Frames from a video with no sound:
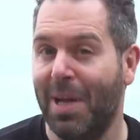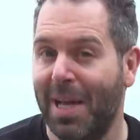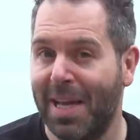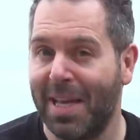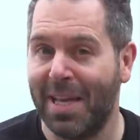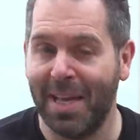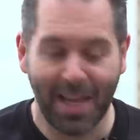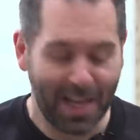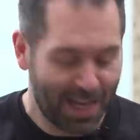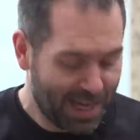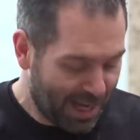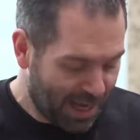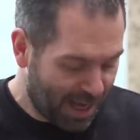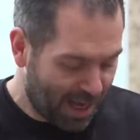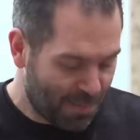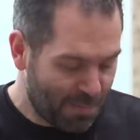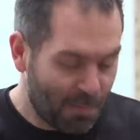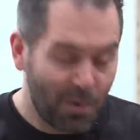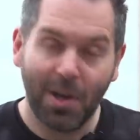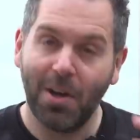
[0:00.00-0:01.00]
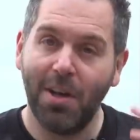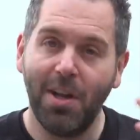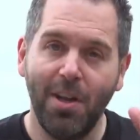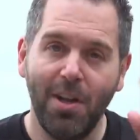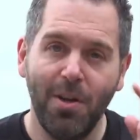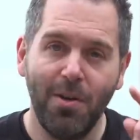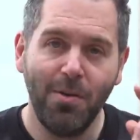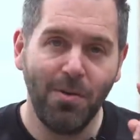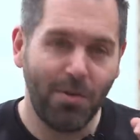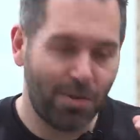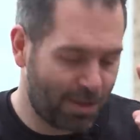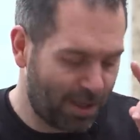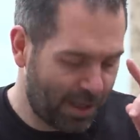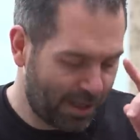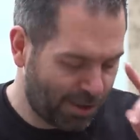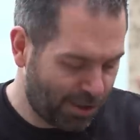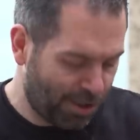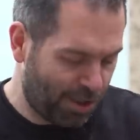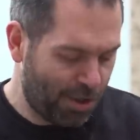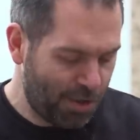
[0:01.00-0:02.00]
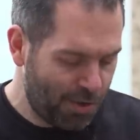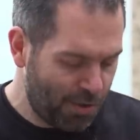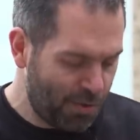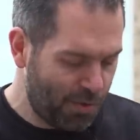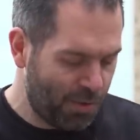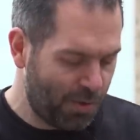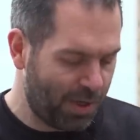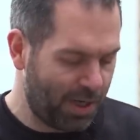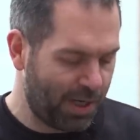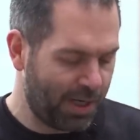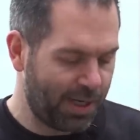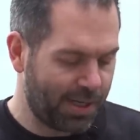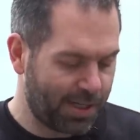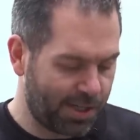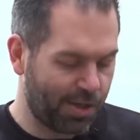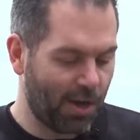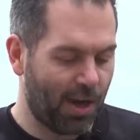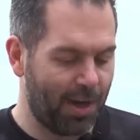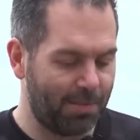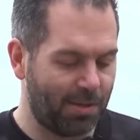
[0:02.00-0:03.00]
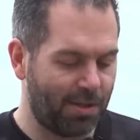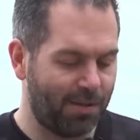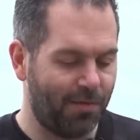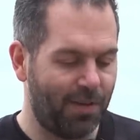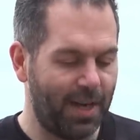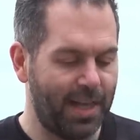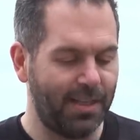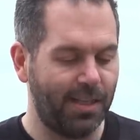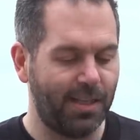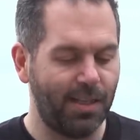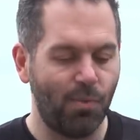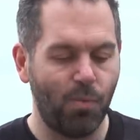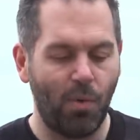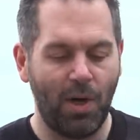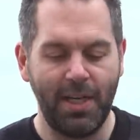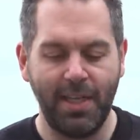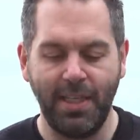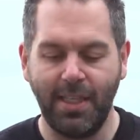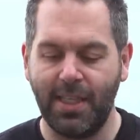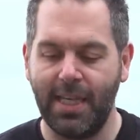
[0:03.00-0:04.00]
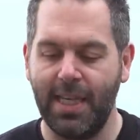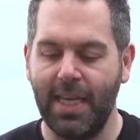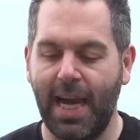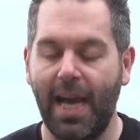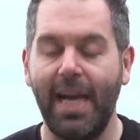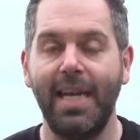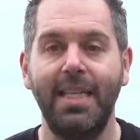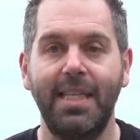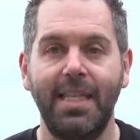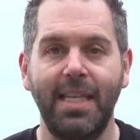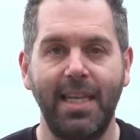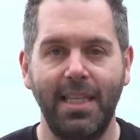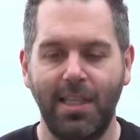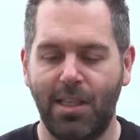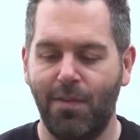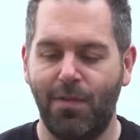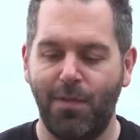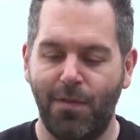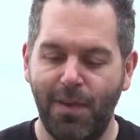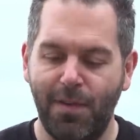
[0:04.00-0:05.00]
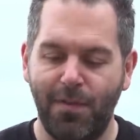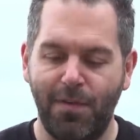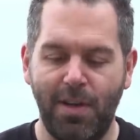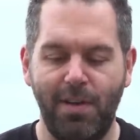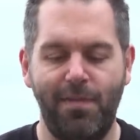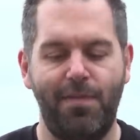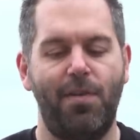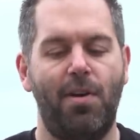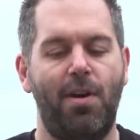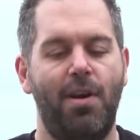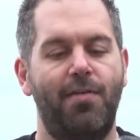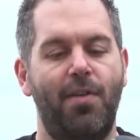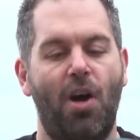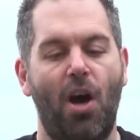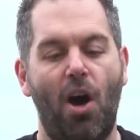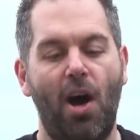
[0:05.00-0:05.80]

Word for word: be. We're going to use two types of lenses. One is the 18 to 55